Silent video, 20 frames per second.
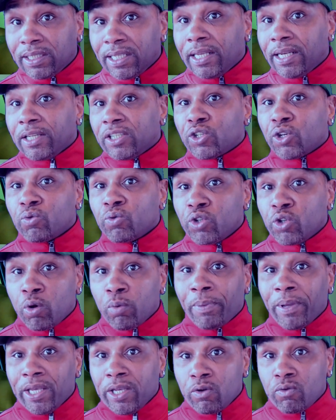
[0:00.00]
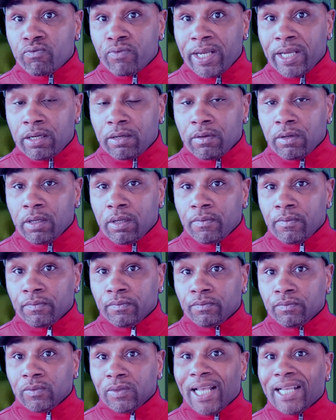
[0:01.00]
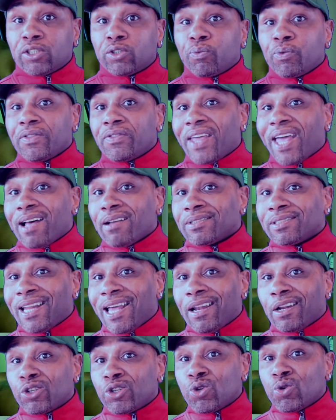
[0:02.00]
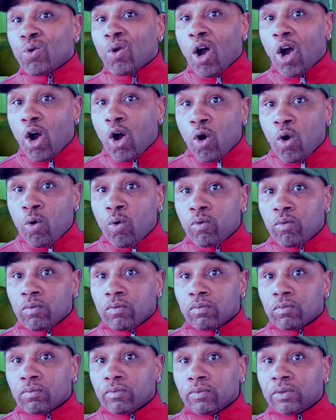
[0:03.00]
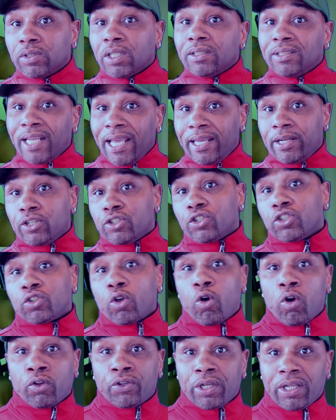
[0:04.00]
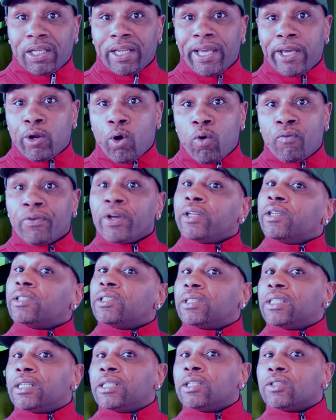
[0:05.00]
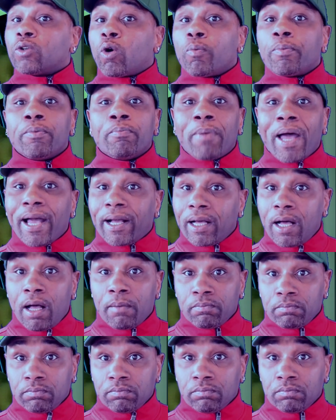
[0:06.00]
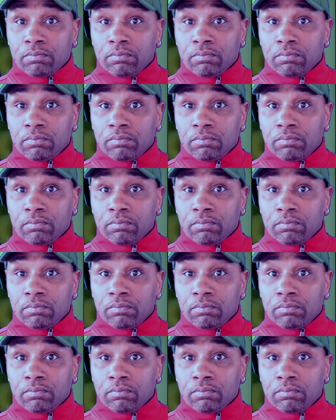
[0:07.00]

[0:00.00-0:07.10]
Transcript: say that you don't pay your rent. That's $3,000 you owe the day this is all declared over and the city is open back up.